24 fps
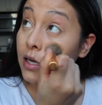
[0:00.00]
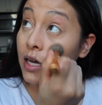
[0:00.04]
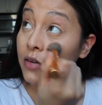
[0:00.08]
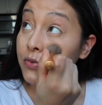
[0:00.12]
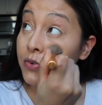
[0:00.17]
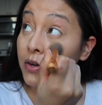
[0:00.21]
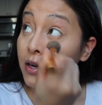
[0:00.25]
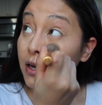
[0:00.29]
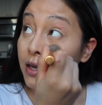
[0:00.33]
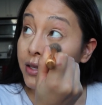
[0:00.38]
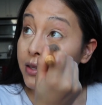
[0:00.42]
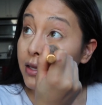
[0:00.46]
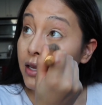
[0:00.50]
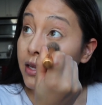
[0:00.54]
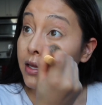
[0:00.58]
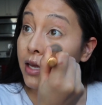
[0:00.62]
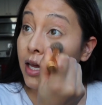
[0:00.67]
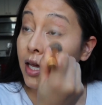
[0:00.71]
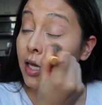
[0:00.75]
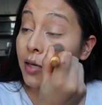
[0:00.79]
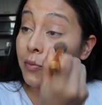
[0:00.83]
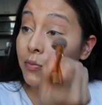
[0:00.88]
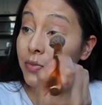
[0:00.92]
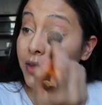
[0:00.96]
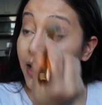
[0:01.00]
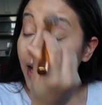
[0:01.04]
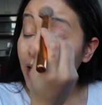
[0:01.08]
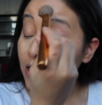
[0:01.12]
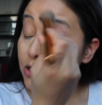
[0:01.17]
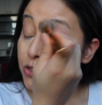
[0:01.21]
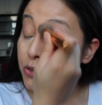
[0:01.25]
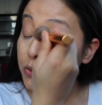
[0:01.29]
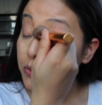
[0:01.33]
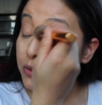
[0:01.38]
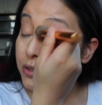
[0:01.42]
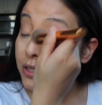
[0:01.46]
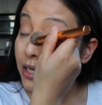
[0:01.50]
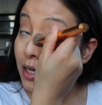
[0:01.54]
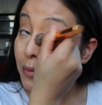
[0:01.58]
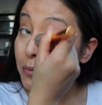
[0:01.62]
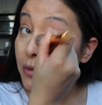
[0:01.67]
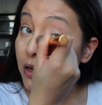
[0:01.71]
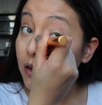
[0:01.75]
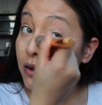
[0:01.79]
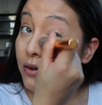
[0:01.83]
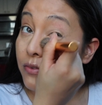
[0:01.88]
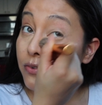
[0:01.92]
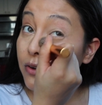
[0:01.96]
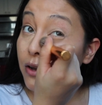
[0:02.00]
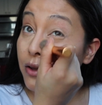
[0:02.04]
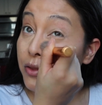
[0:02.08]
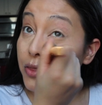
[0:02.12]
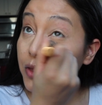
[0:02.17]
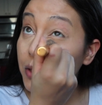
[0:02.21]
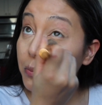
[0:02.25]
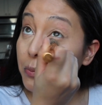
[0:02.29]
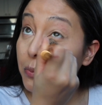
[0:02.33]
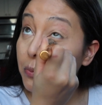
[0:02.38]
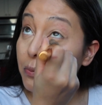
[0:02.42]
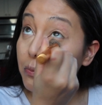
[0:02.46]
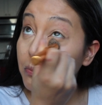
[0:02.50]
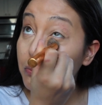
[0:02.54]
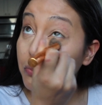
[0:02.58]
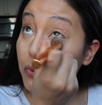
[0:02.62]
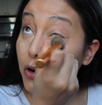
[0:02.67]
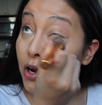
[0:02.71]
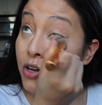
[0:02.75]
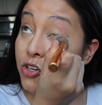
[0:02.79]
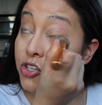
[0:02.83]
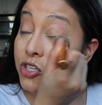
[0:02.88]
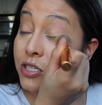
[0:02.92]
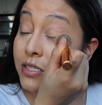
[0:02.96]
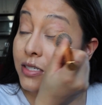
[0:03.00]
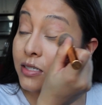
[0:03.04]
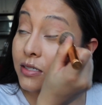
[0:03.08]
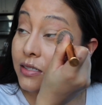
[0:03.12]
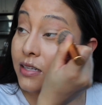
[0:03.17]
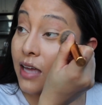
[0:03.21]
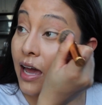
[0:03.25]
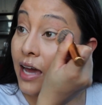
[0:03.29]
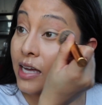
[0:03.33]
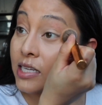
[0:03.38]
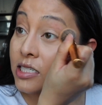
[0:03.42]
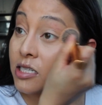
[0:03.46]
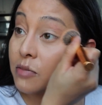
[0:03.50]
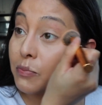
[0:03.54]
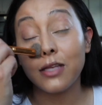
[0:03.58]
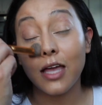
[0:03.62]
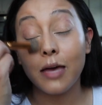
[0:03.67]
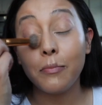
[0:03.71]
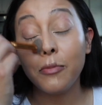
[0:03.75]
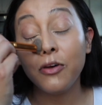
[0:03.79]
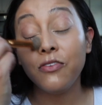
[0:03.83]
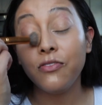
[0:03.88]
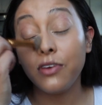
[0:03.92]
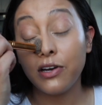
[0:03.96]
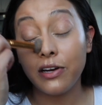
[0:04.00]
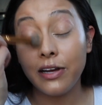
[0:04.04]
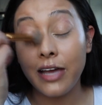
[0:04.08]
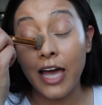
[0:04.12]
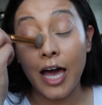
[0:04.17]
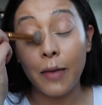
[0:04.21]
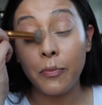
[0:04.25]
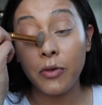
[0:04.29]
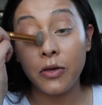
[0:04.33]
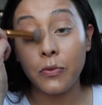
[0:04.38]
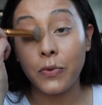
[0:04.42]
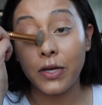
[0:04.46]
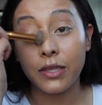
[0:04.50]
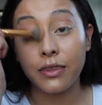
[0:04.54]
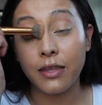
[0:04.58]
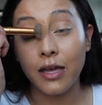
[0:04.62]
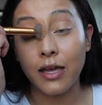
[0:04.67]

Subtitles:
I forgot the name, the actual name of the brush set, and I've been very happy with